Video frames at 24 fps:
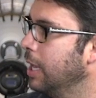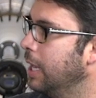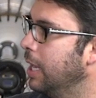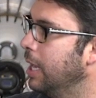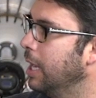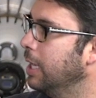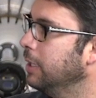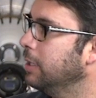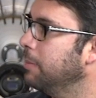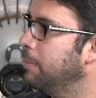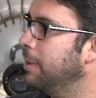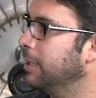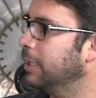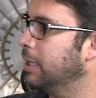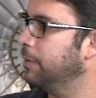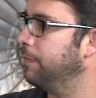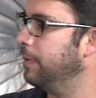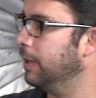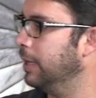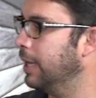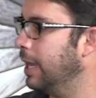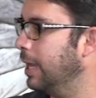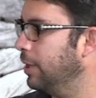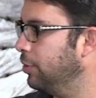In the
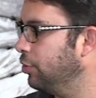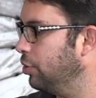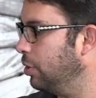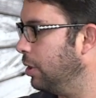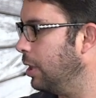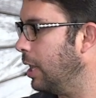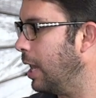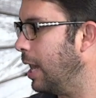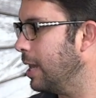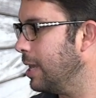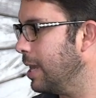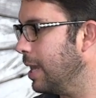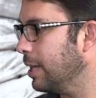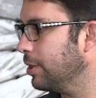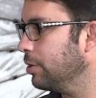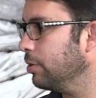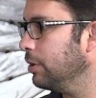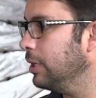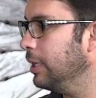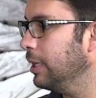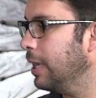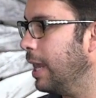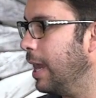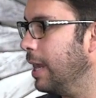magnification, I
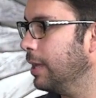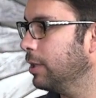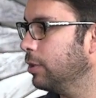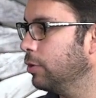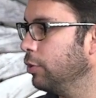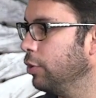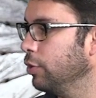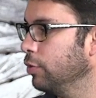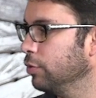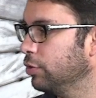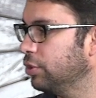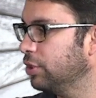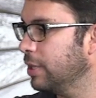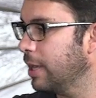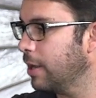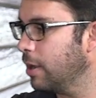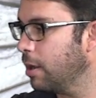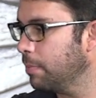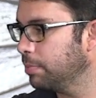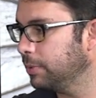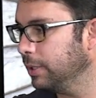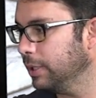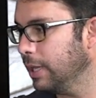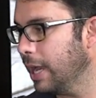actually like to set
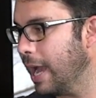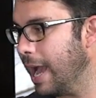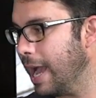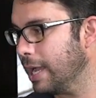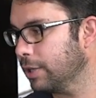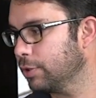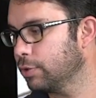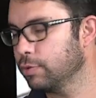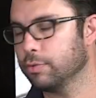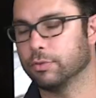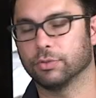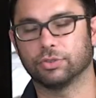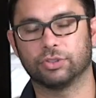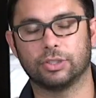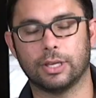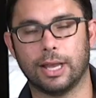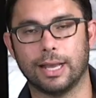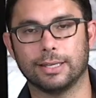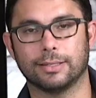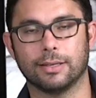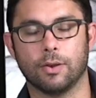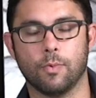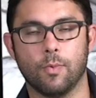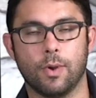up the actual
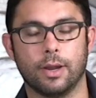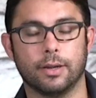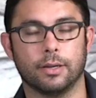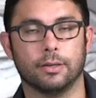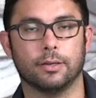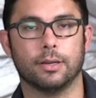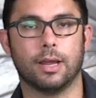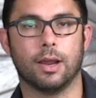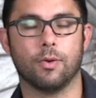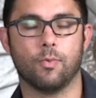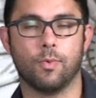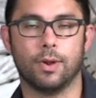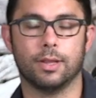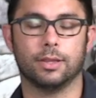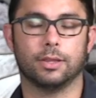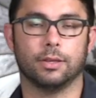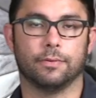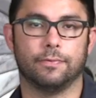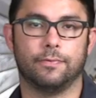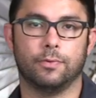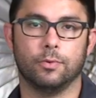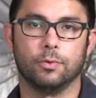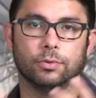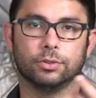size. I want the
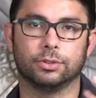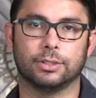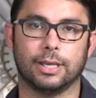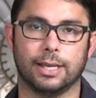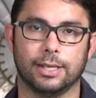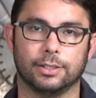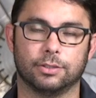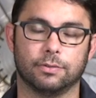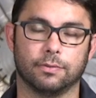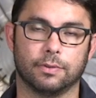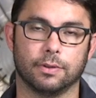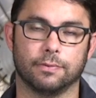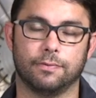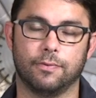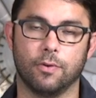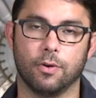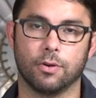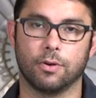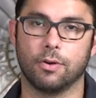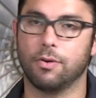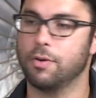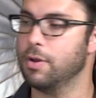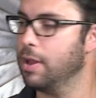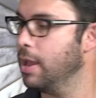full size of the
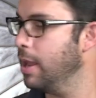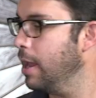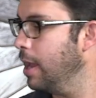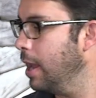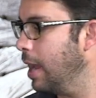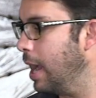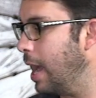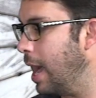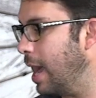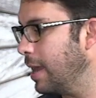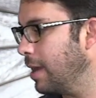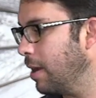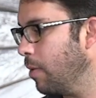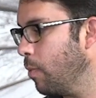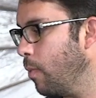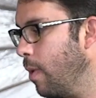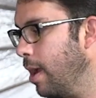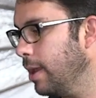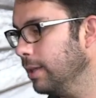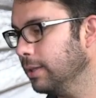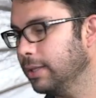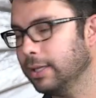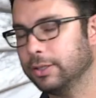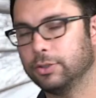photo, and I
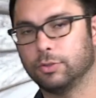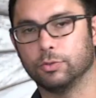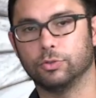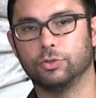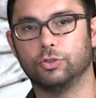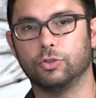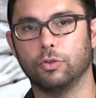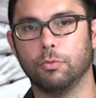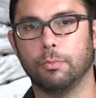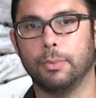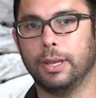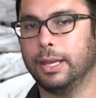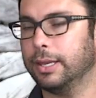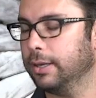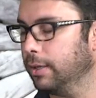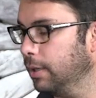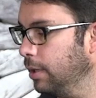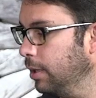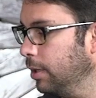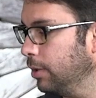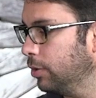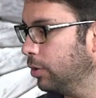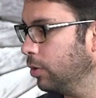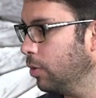want it to zoom in
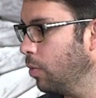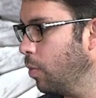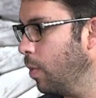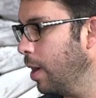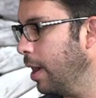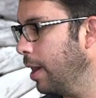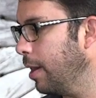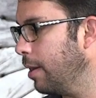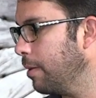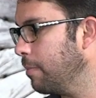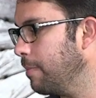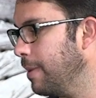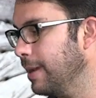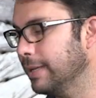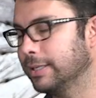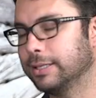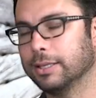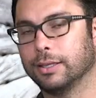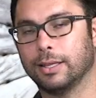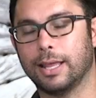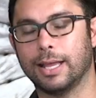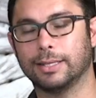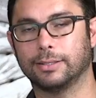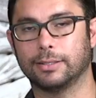to where my
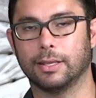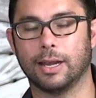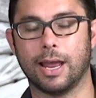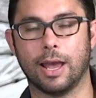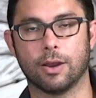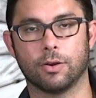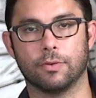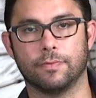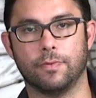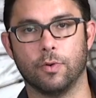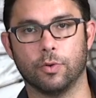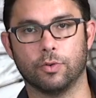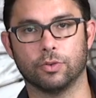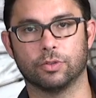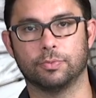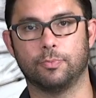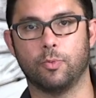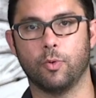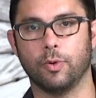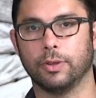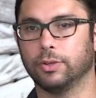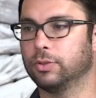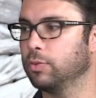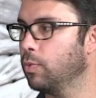selected autofocus
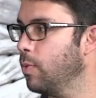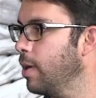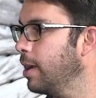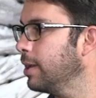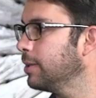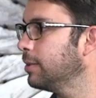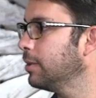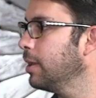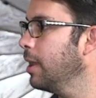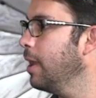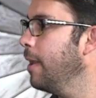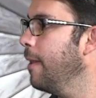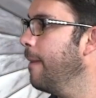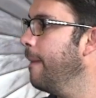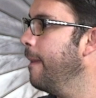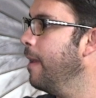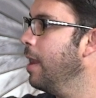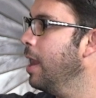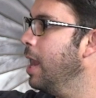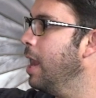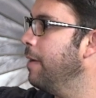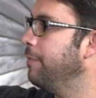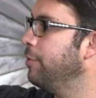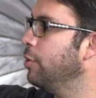point was.
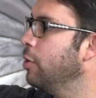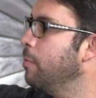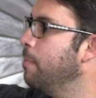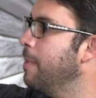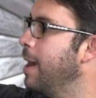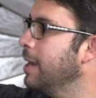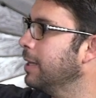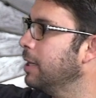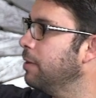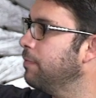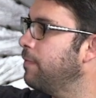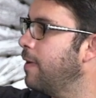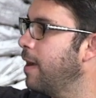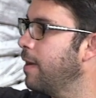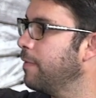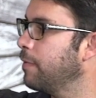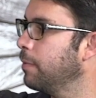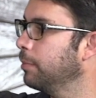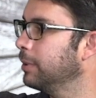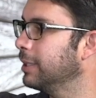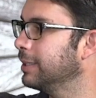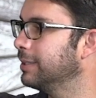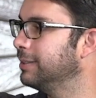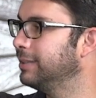If you magnify
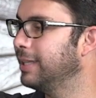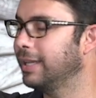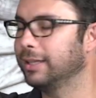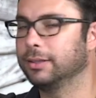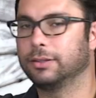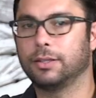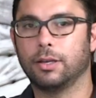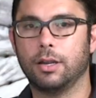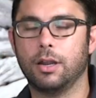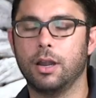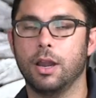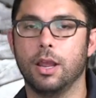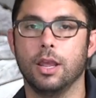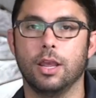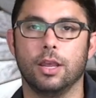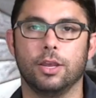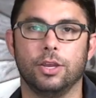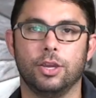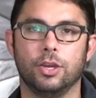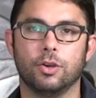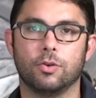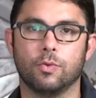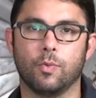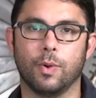from the center,
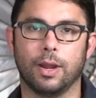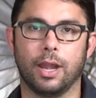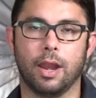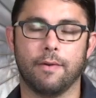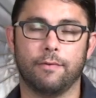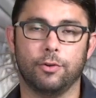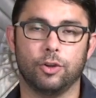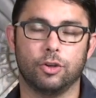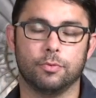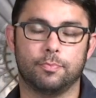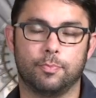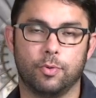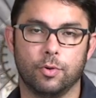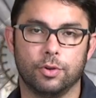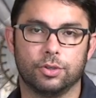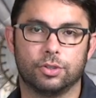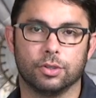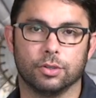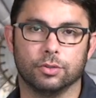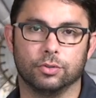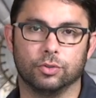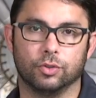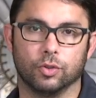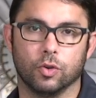whenever you
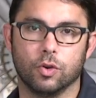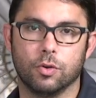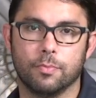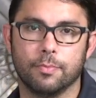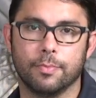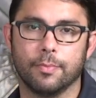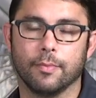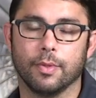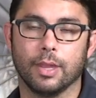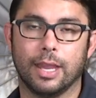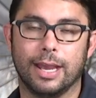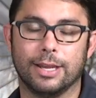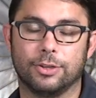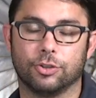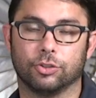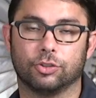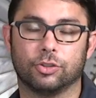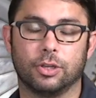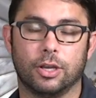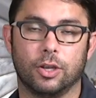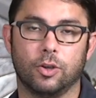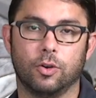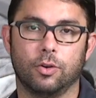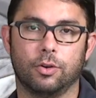push zoom, it's just
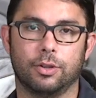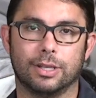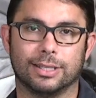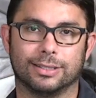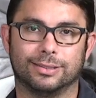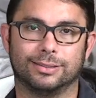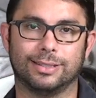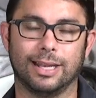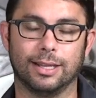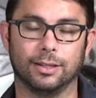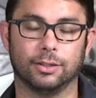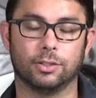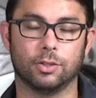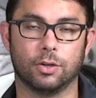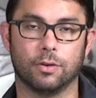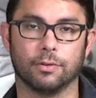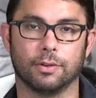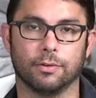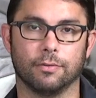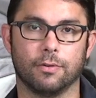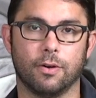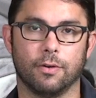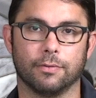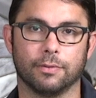gonna go to the center
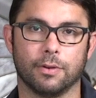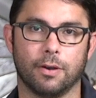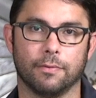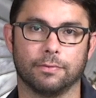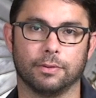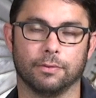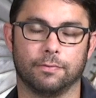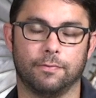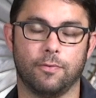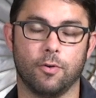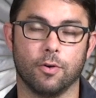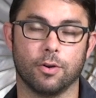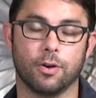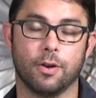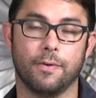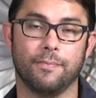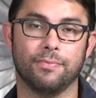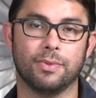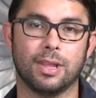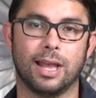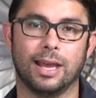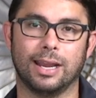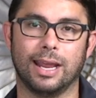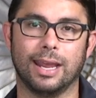of the
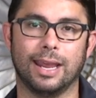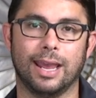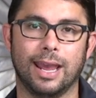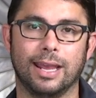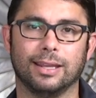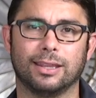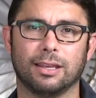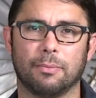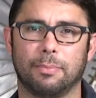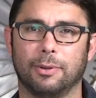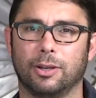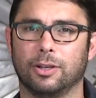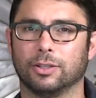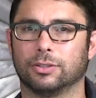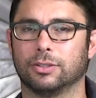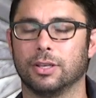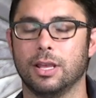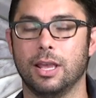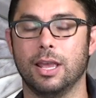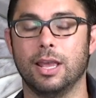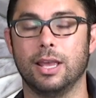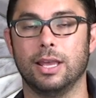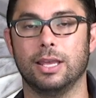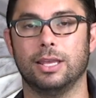photo, and I hate that
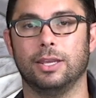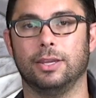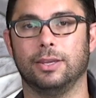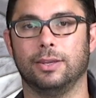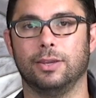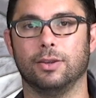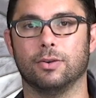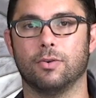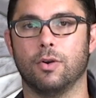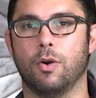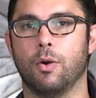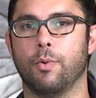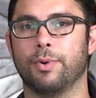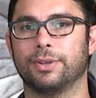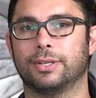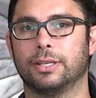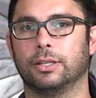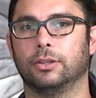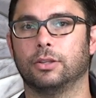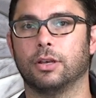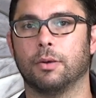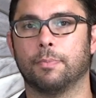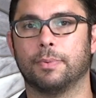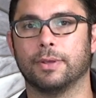because you always
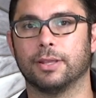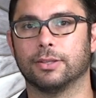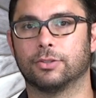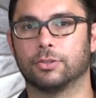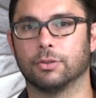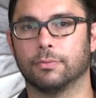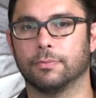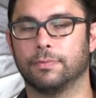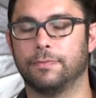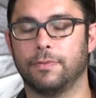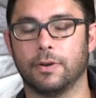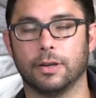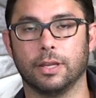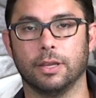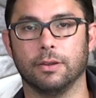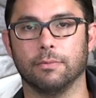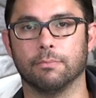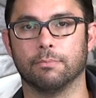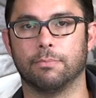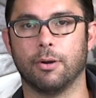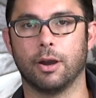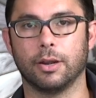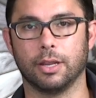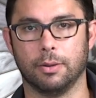end up in some funny
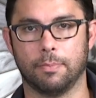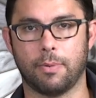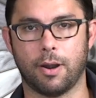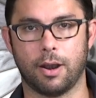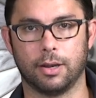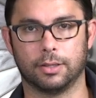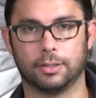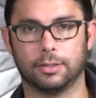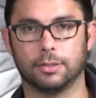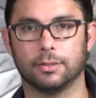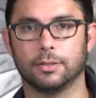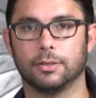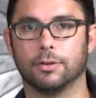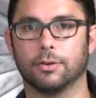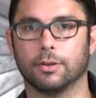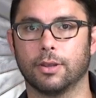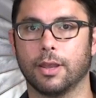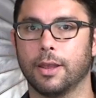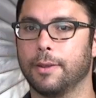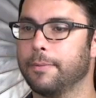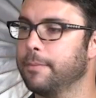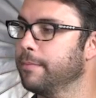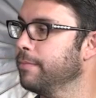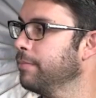body part,
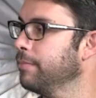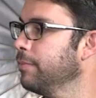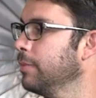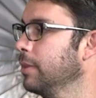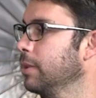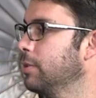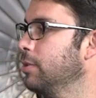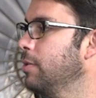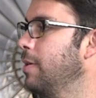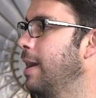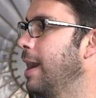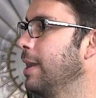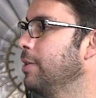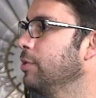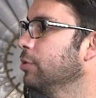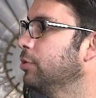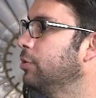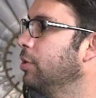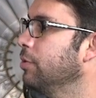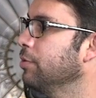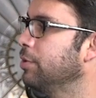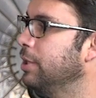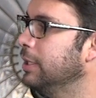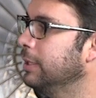okay? So I just
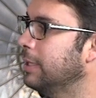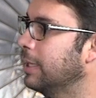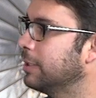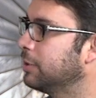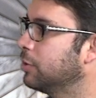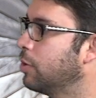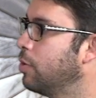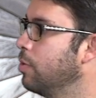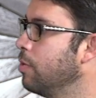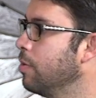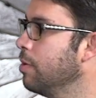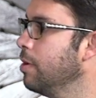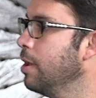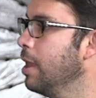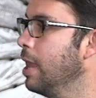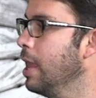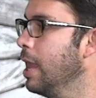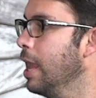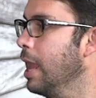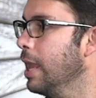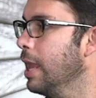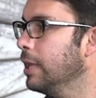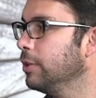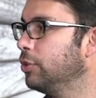don't think that's cool.
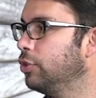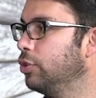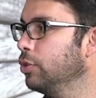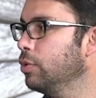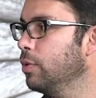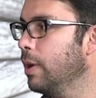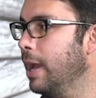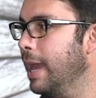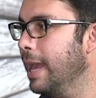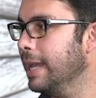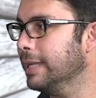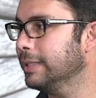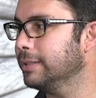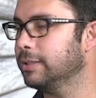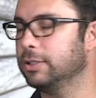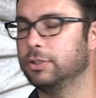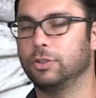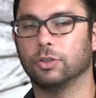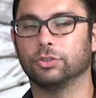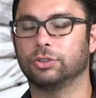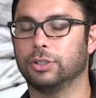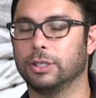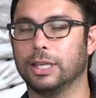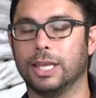2x
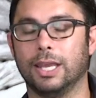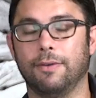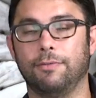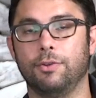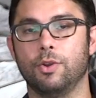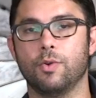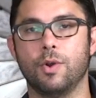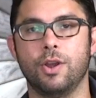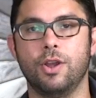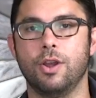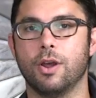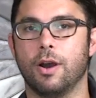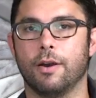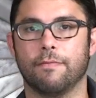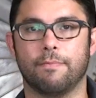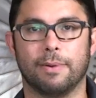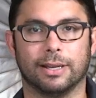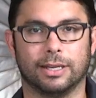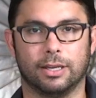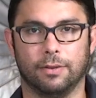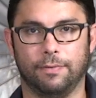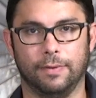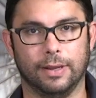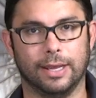doesn't give you enough
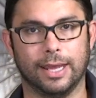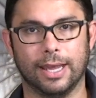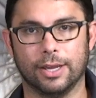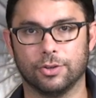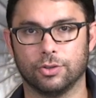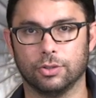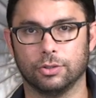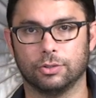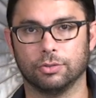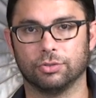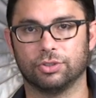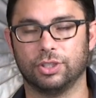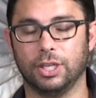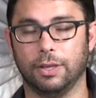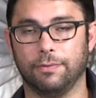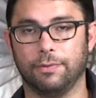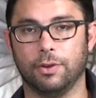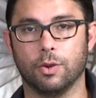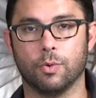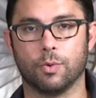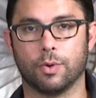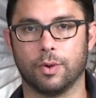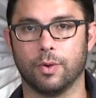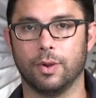magnification to see if
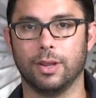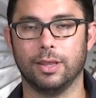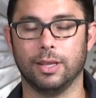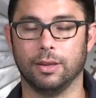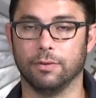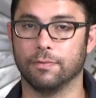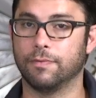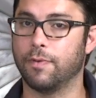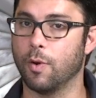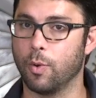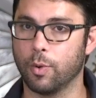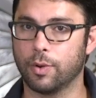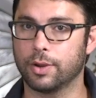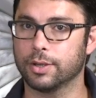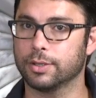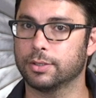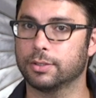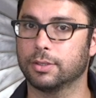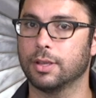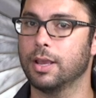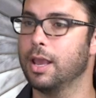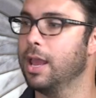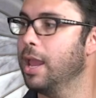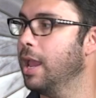you were really in
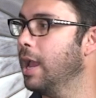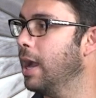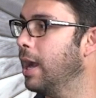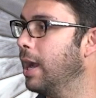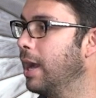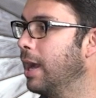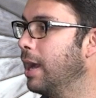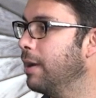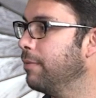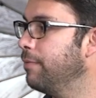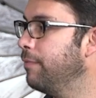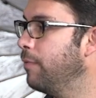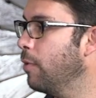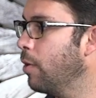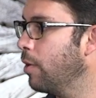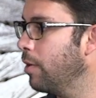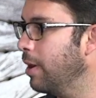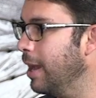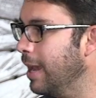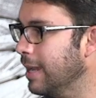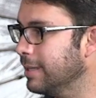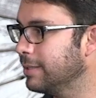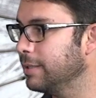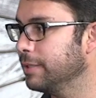focus.
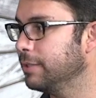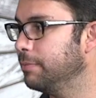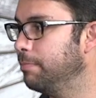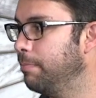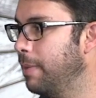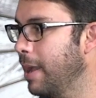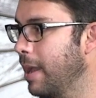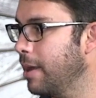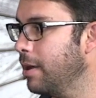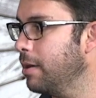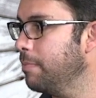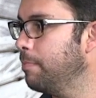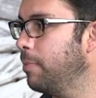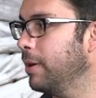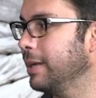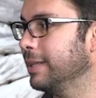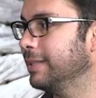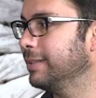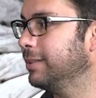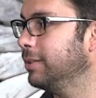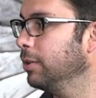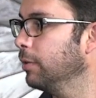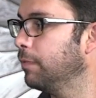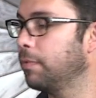4x is better, but
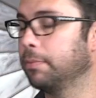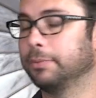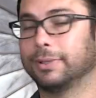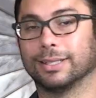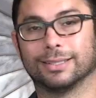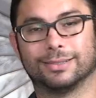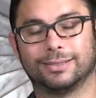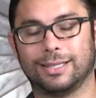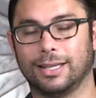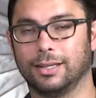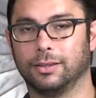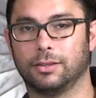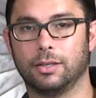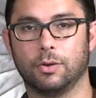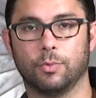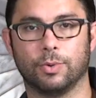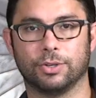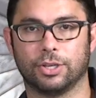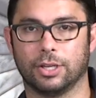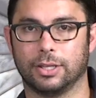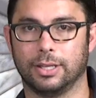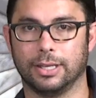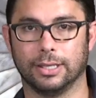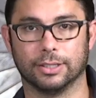it's still from the center,
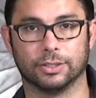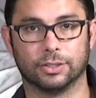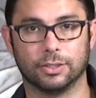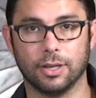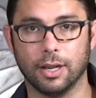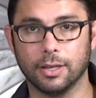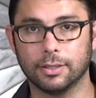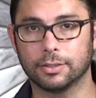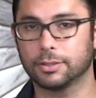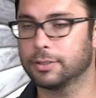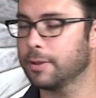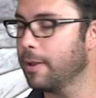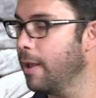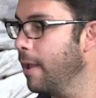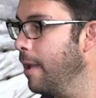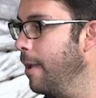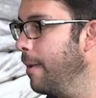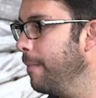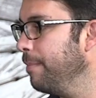which I think sucks.